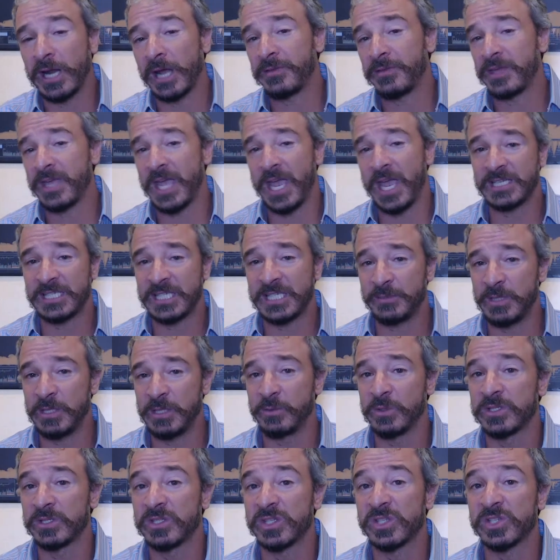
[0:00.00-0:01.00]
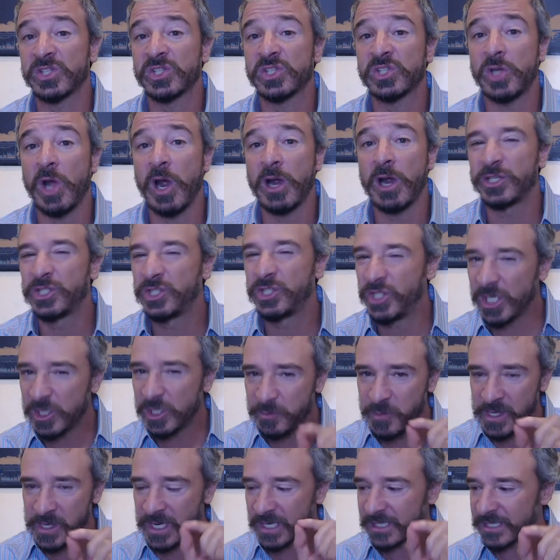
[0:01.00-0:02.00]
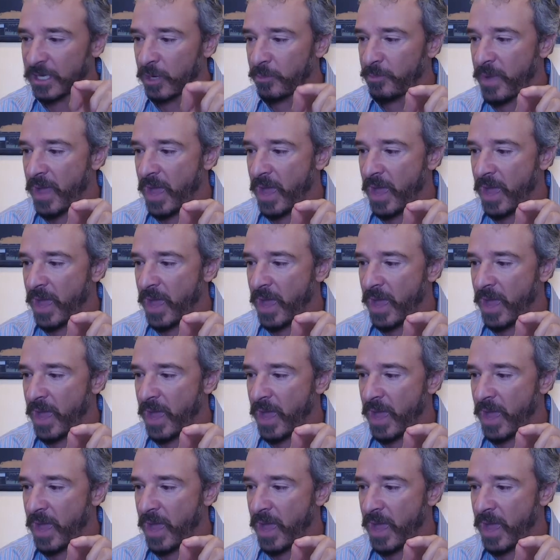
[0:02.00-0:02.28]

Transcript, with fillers: I think ACB was the start, just because how